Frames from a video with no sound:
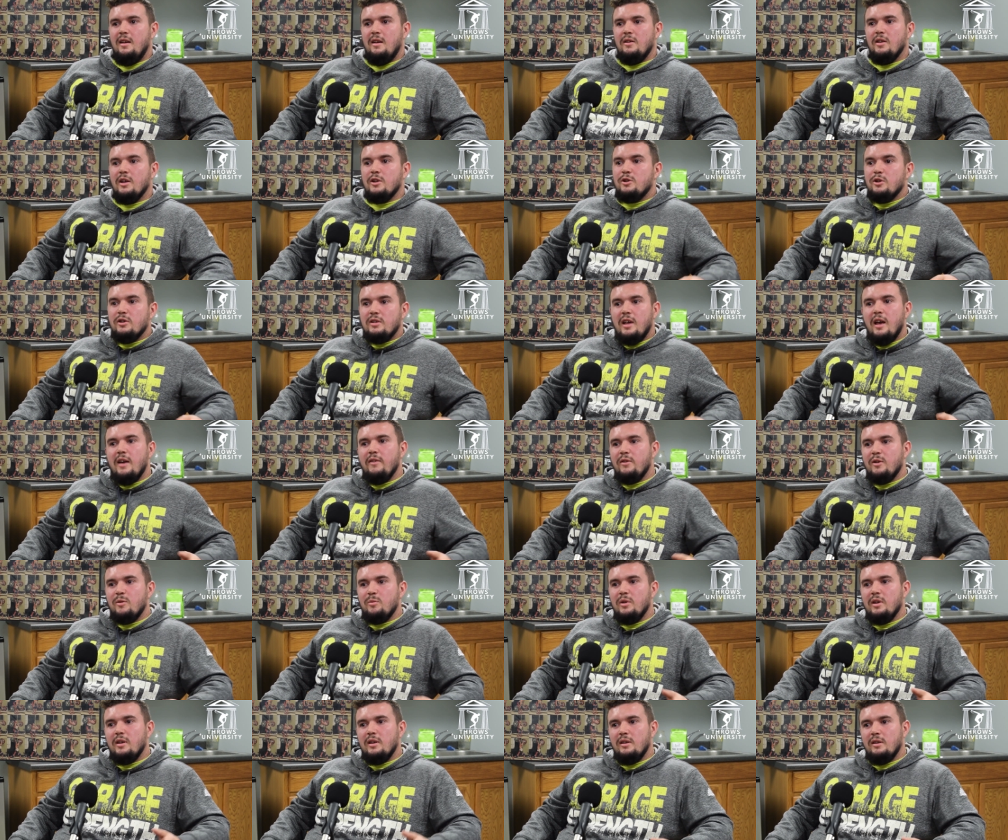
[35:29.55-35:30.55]
like, just
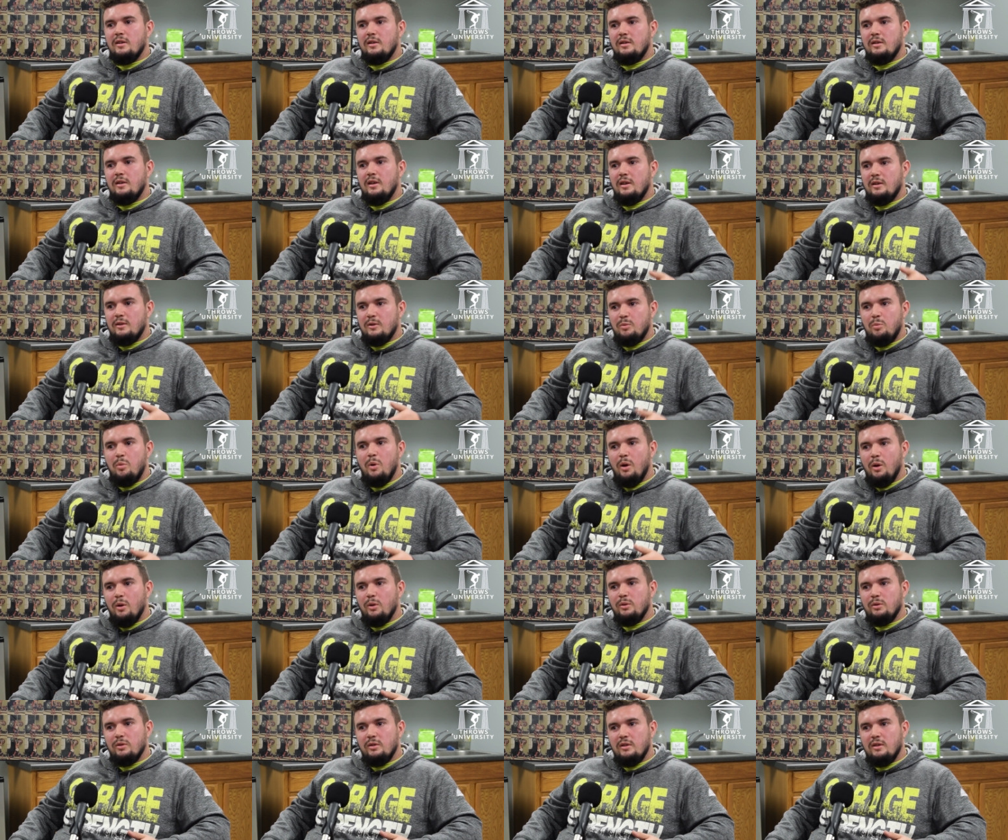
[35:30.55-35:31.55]
having being
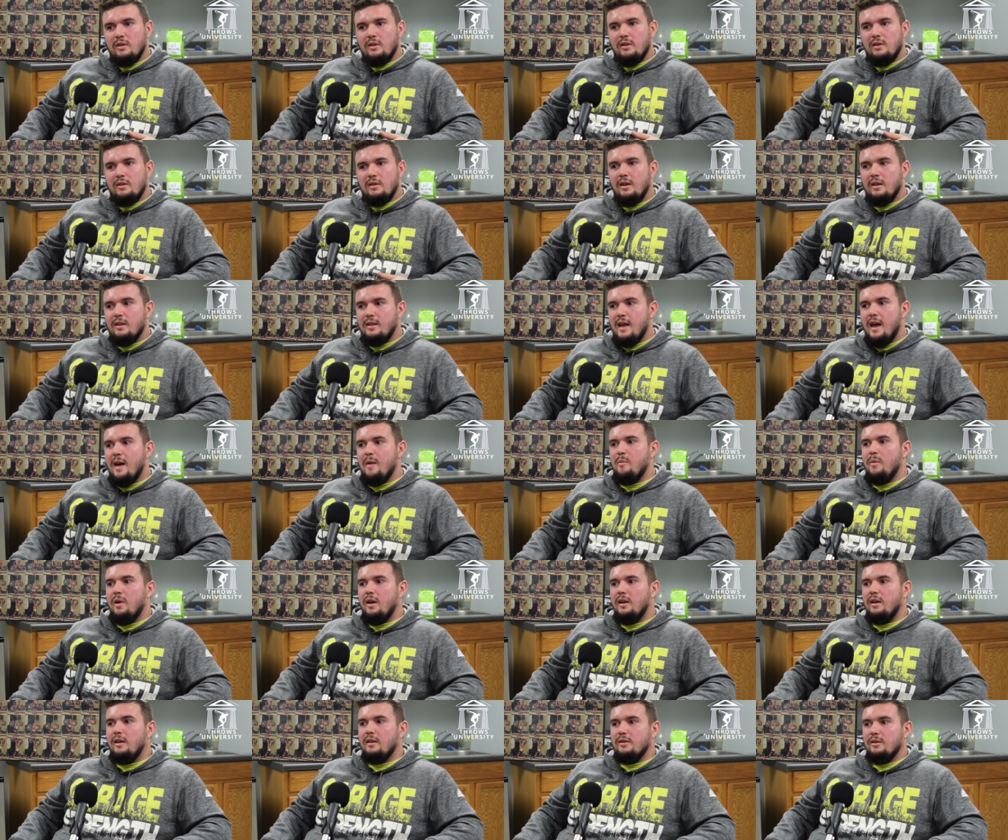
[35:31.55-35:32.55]
exposed to that
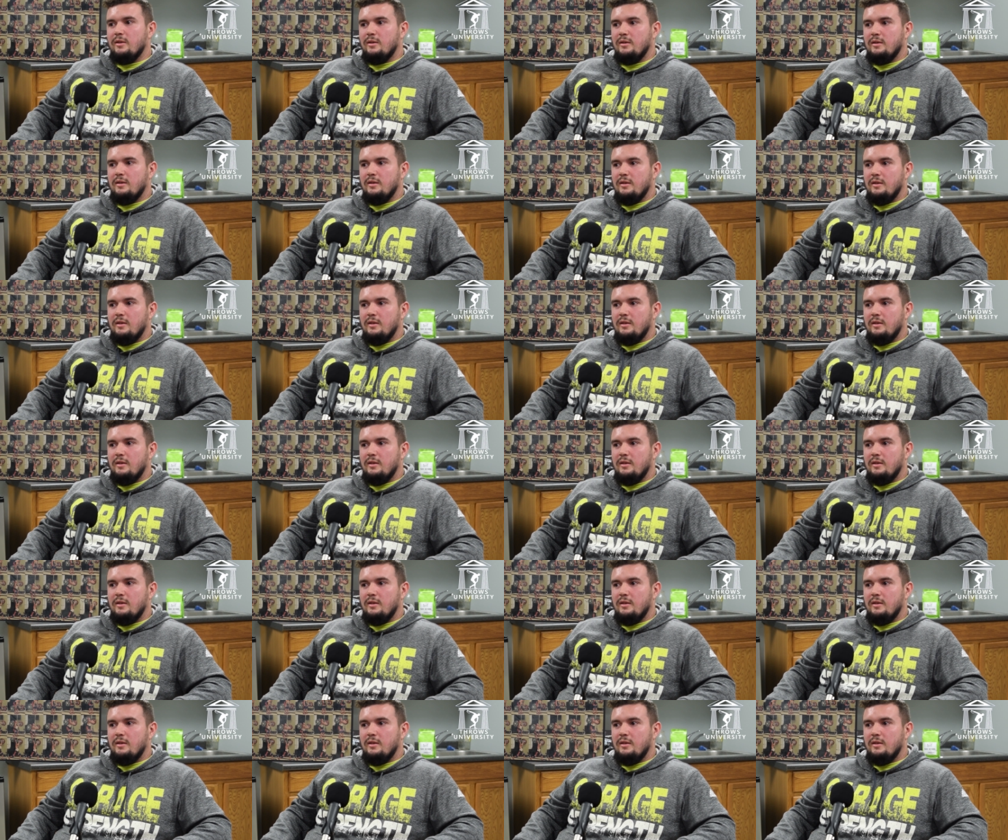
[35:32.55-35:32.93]
many just